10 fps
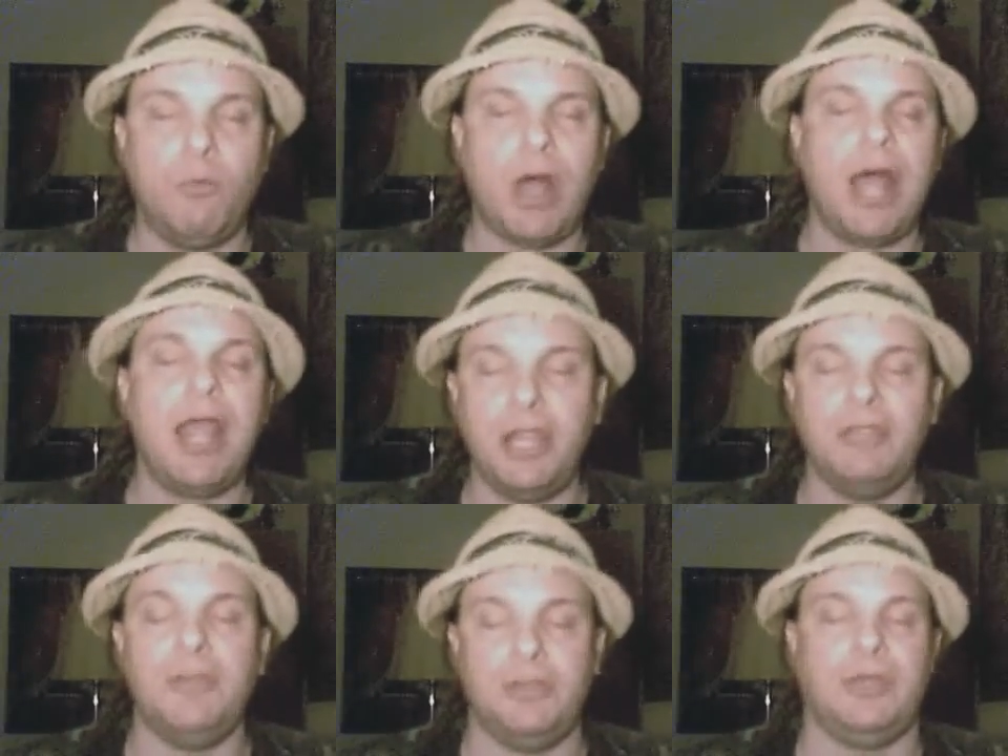Why are
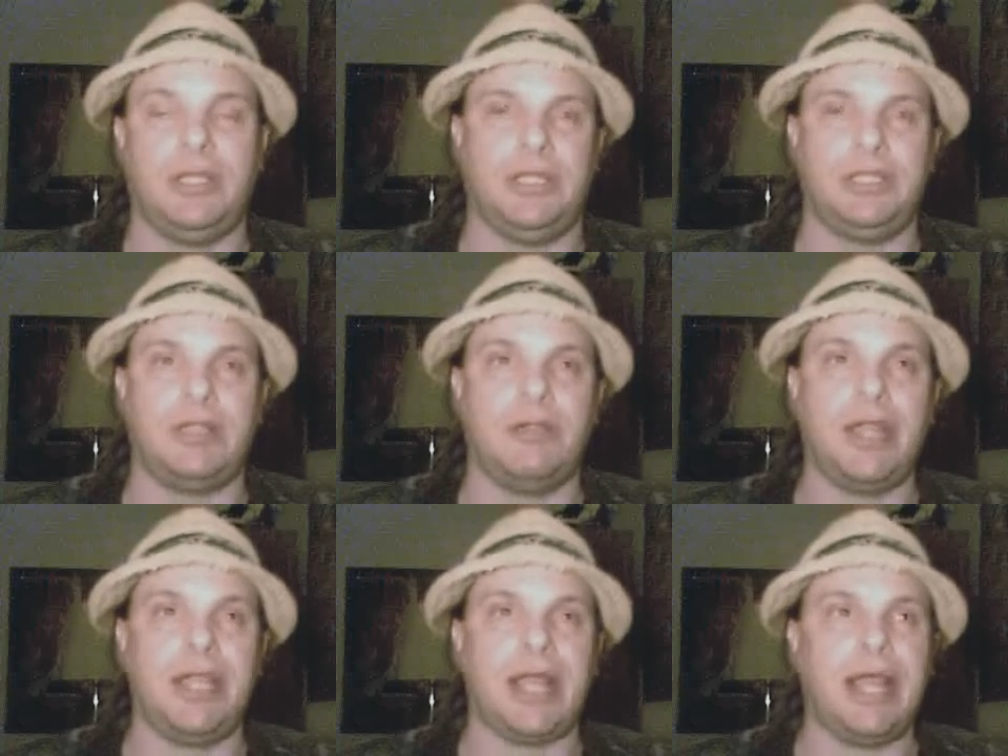you doing this?
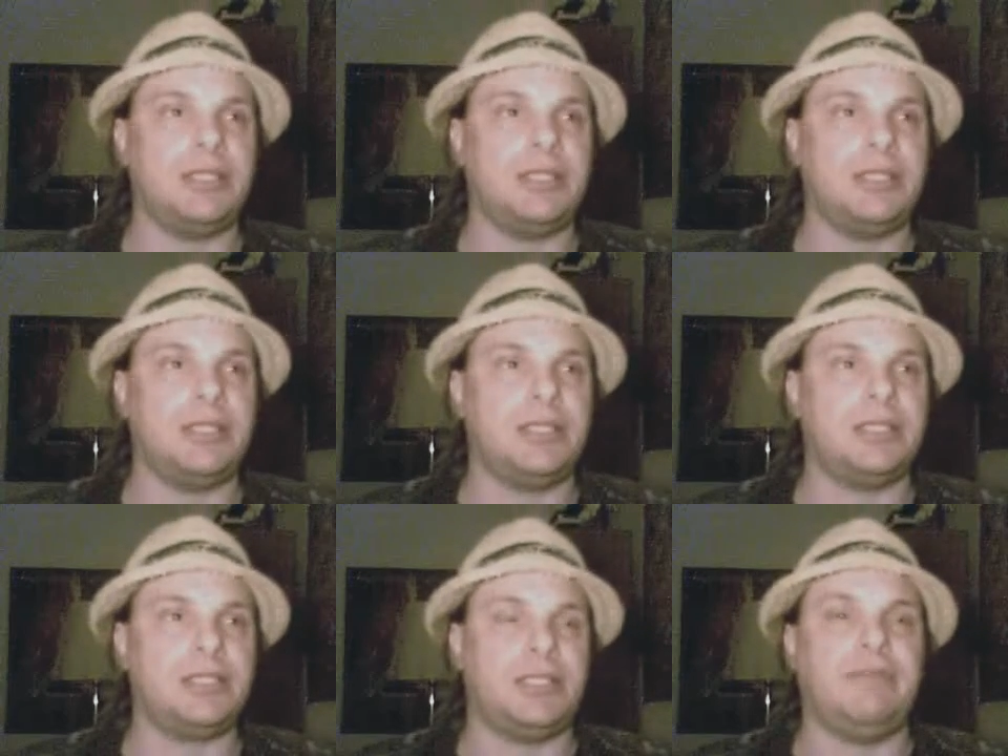Alright, I
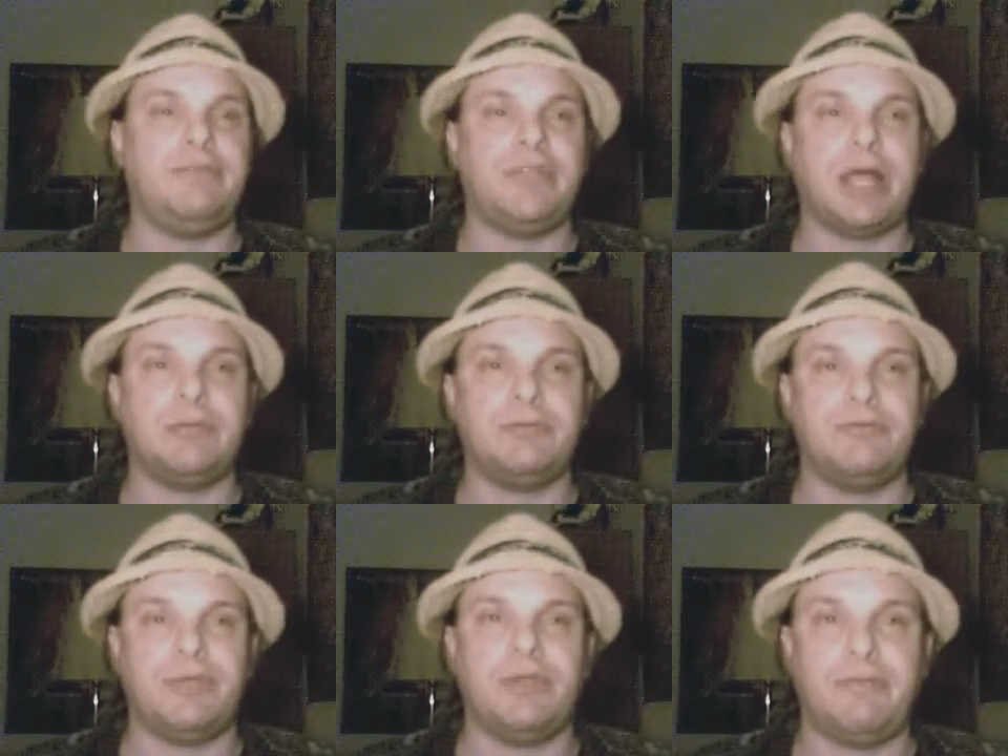understand Steve Jobs
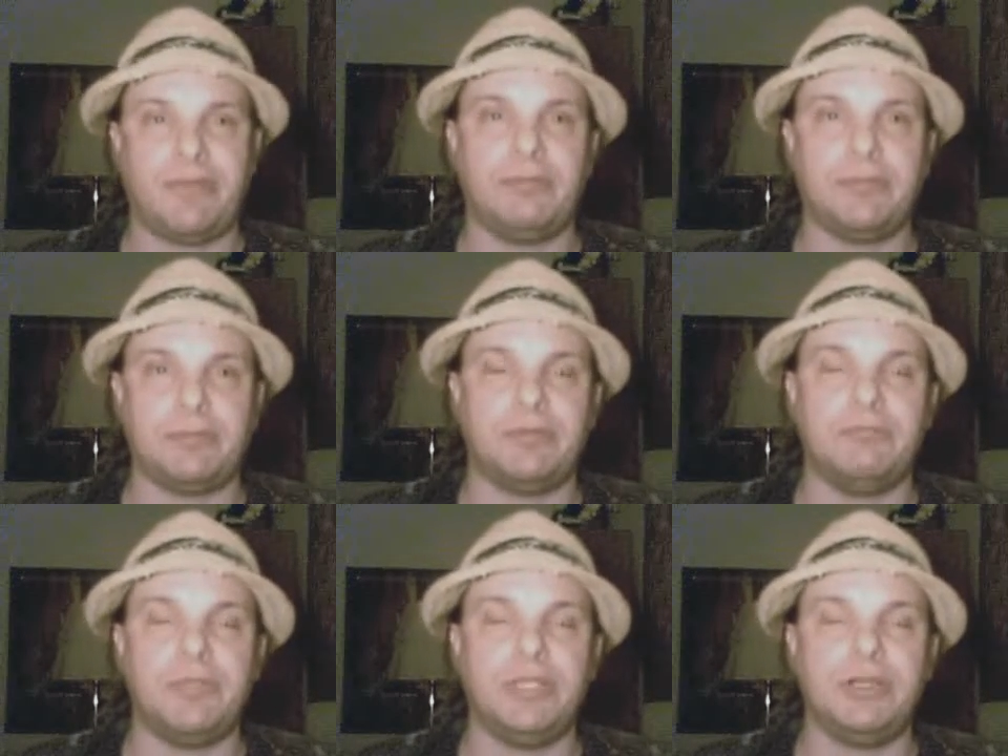was a very famous
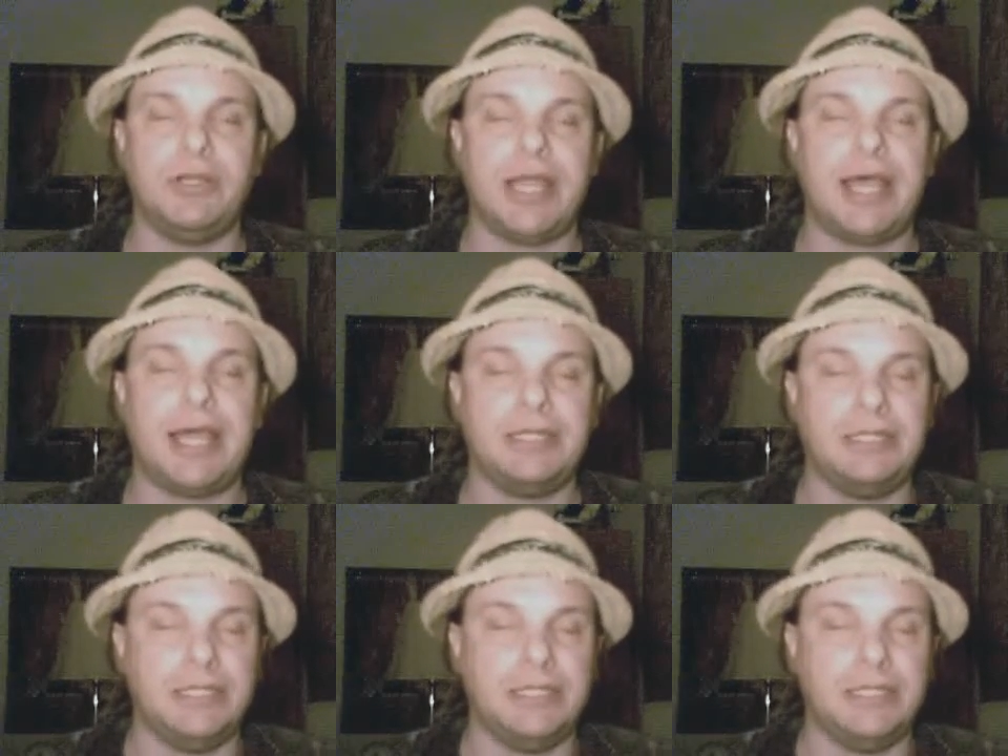person, but you're not,